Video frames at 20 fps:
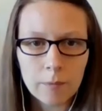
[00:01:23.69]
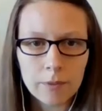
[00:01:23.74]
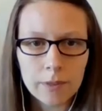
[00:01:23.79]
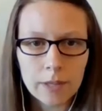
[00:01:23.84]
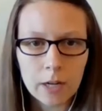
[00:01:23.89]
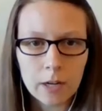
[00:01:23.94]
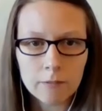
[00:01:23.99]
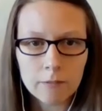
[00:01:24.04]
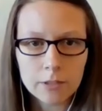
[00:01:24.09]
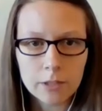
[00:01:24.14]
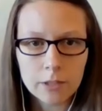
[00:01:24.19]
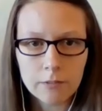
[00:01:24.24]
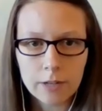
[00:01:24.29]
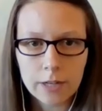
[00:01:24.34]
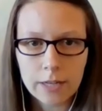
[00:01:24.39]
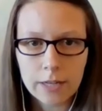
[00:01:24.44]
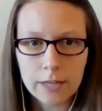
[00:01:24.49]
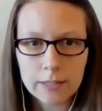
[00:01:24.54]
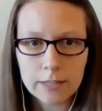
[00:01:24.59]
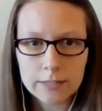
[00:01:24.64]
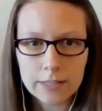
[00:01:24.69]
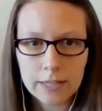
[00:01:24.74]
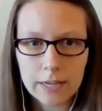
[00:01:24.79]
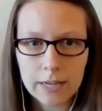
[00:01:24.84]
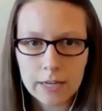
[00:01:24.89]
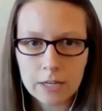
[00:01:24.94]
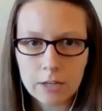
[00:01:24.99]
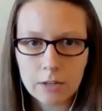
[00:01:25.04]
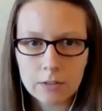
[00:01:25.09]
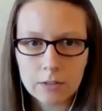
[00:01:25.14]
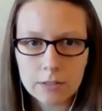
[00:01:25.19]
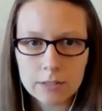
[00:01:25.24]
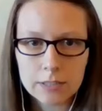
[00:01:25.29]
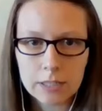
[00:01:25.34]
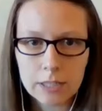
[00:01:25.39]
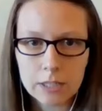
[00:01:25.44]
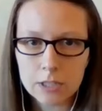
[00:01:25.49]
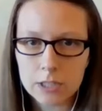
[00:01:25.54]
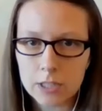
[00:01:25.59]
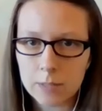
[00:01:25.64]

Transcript: And then off to the right-hand side, you can